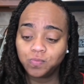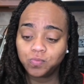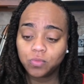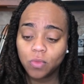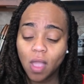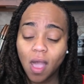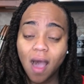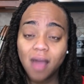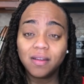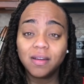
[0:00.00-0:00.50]

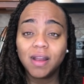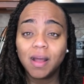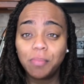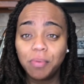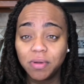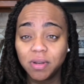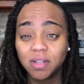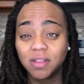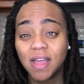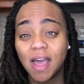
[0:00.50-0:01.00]
How did I put
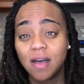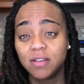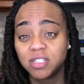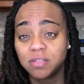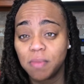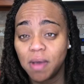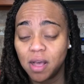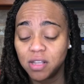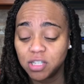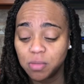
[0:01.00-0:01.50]
1,000
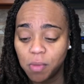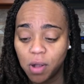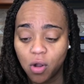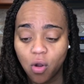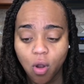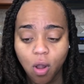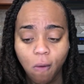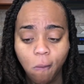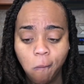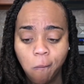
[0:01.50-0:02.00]
miles on my
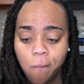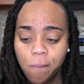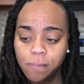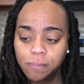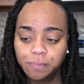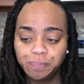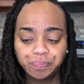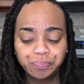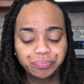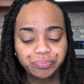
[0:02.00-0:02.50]
car?
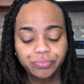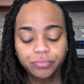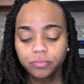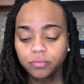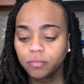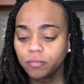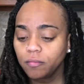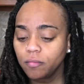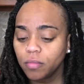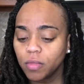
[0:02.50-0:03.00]

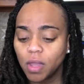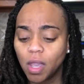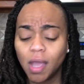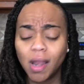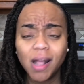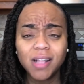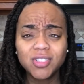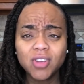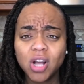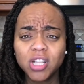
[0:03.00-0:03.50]
And I
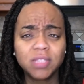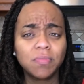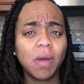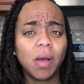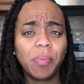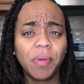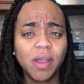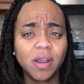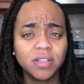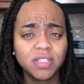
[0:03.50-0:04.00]
talked to my
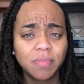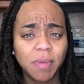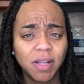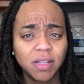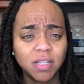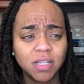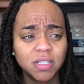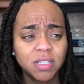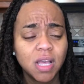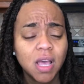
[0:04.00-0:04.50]
parents about
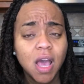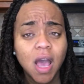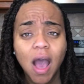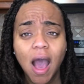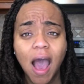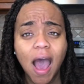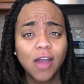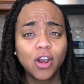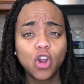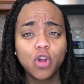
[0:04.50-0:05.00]
this.
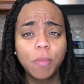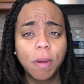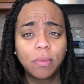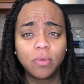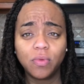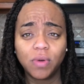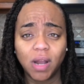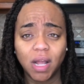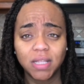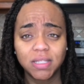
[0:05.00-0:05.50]
I don't remember
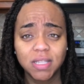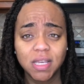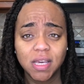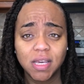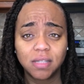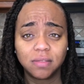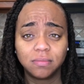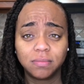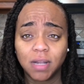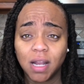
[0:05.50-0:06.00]
what I
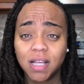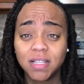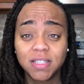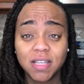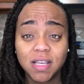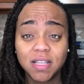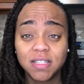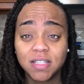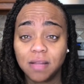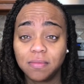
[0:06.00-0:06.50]
said, but I
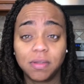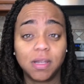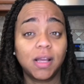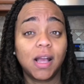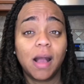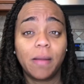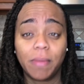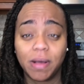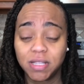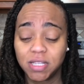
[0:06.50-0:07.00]
said something and
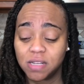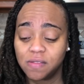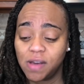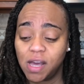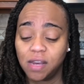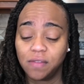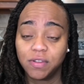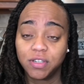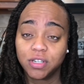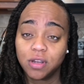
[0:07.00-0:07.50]
got myself out
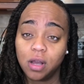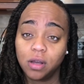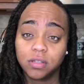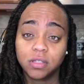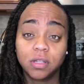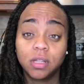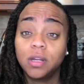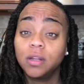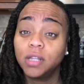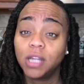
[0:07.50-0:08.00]
of it, y'all, because
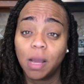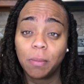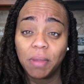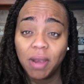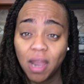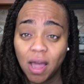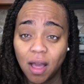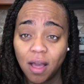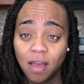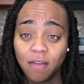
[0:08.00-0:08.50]
clearly I'm
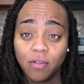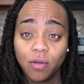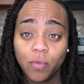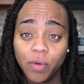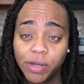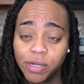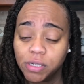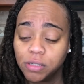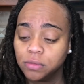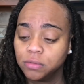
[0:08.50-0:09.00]
alive and
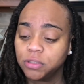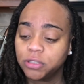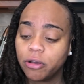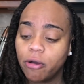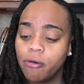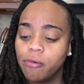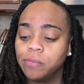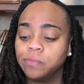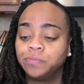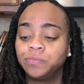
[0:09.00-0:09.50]
well.
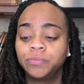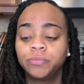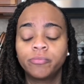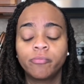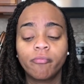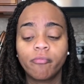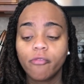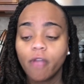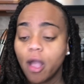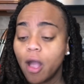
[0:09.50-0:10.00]
So
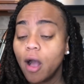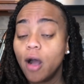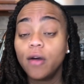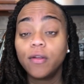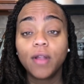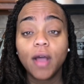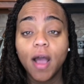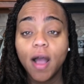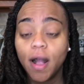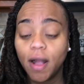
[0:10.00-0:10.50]
I don't know
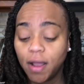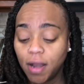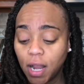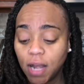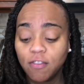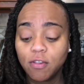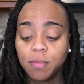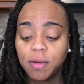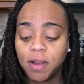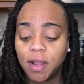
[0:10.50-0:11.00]
how I got out of
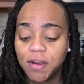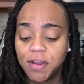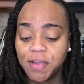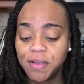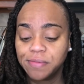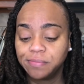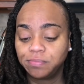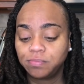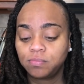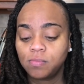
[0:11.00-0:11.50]
it, but I did.